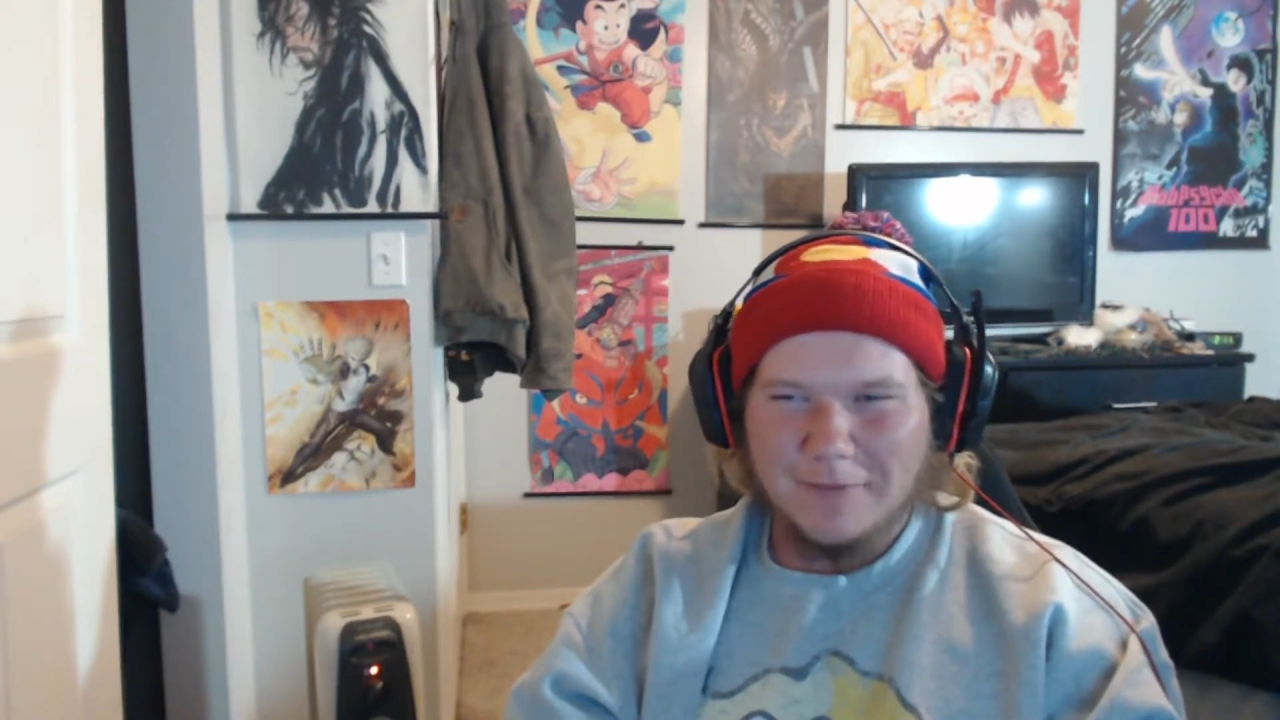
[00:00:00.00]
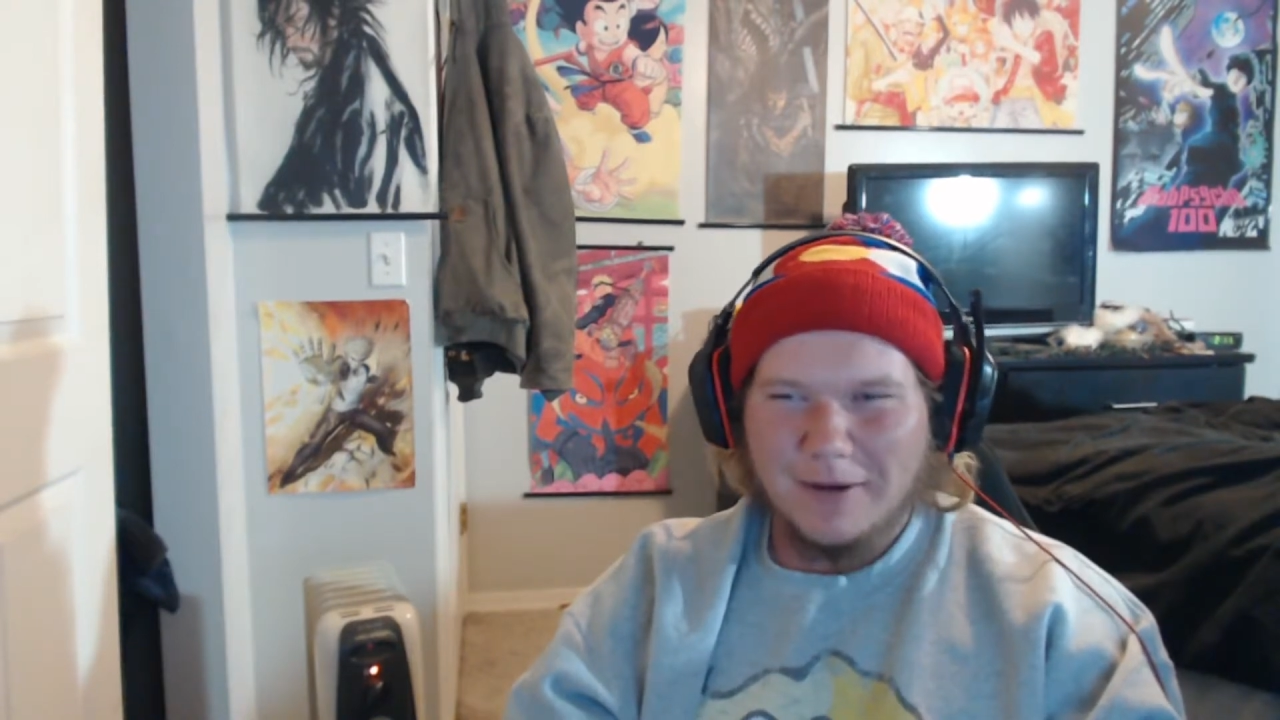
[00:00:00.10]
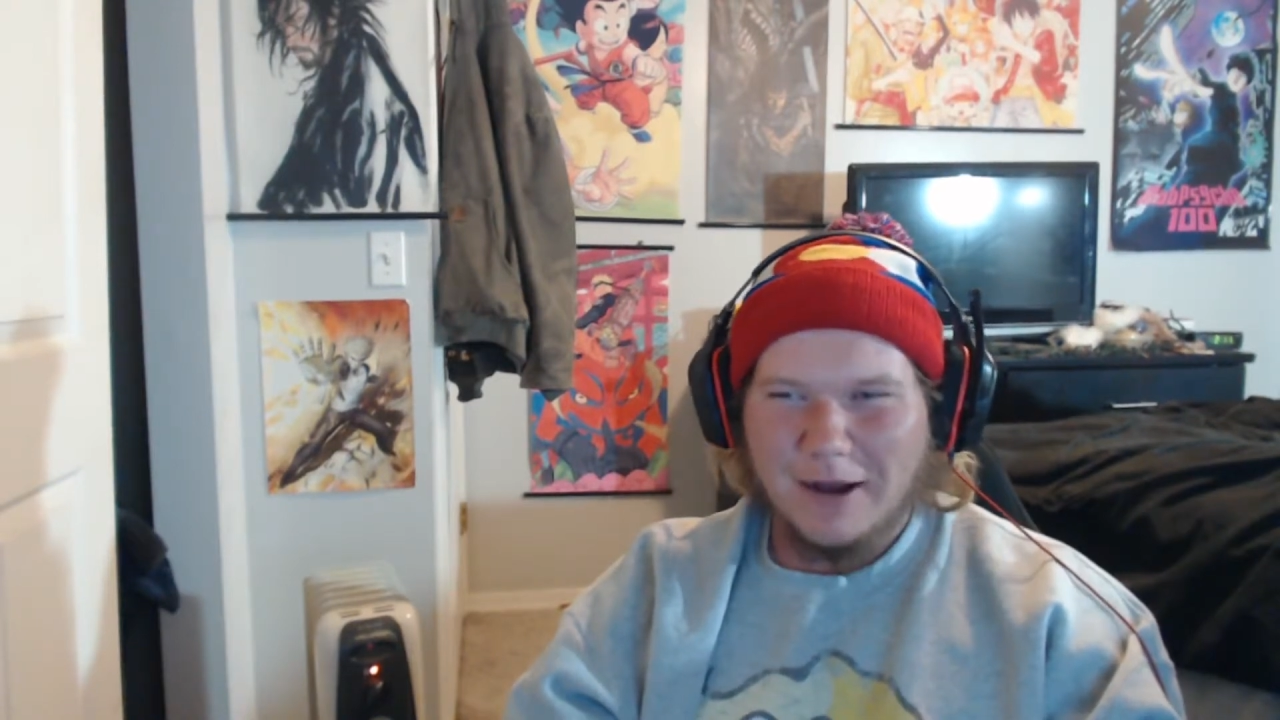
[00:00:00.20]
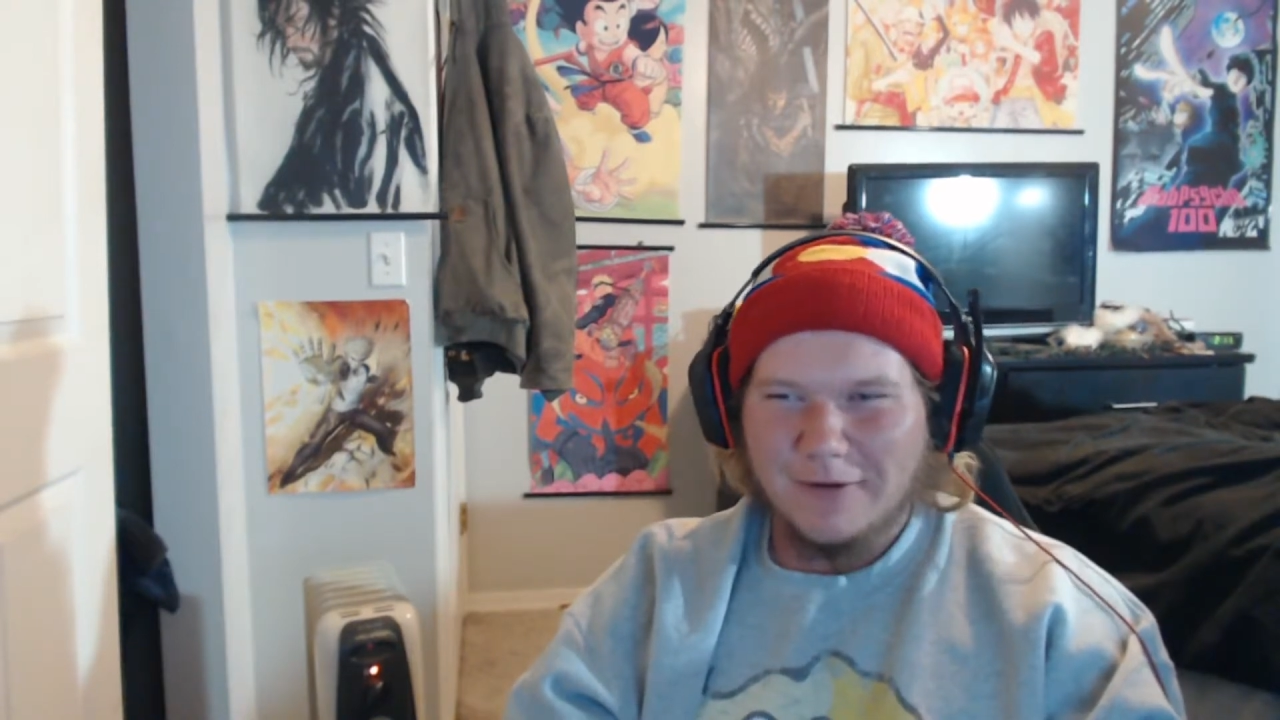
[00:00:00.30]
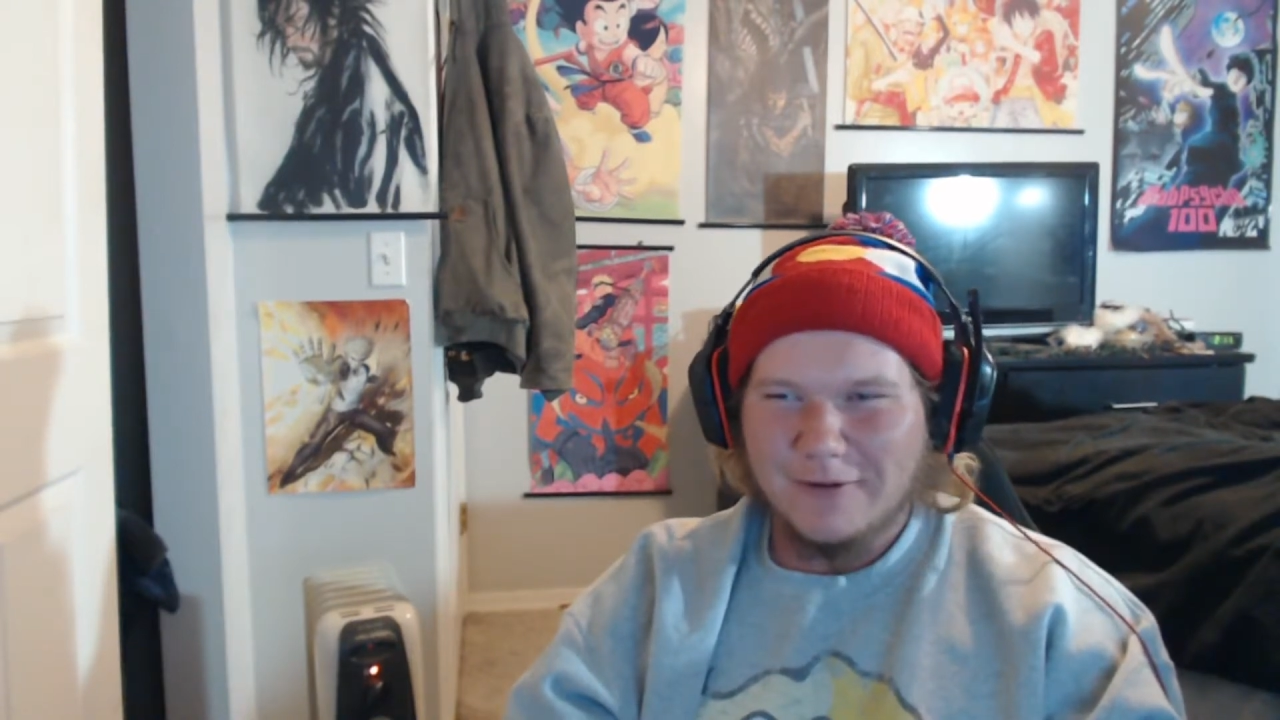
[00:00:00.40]

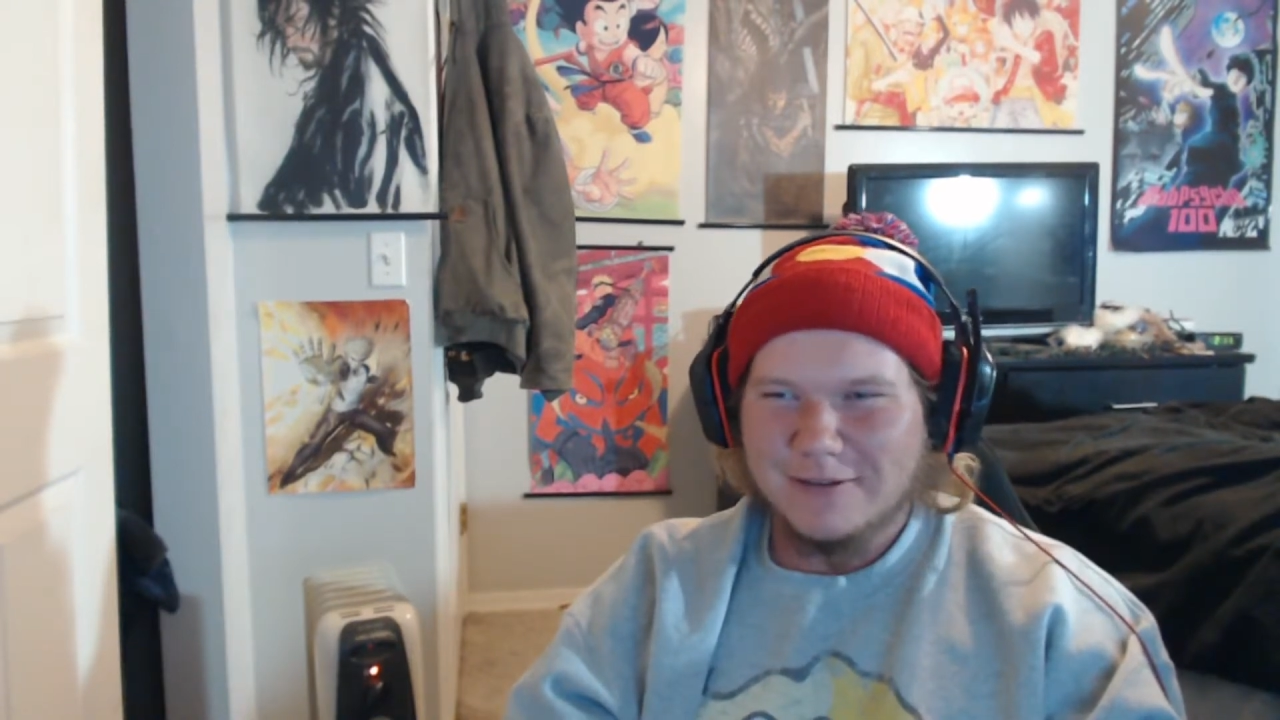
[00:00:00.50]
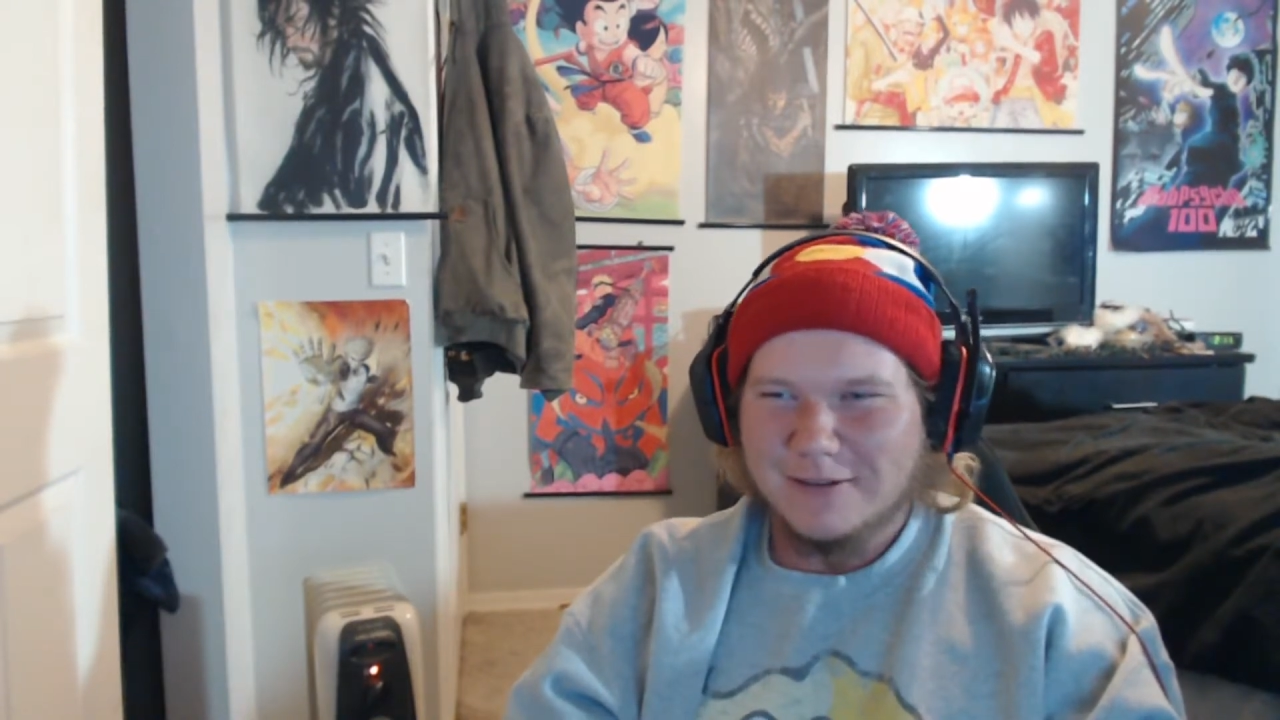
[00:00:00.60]
pirates?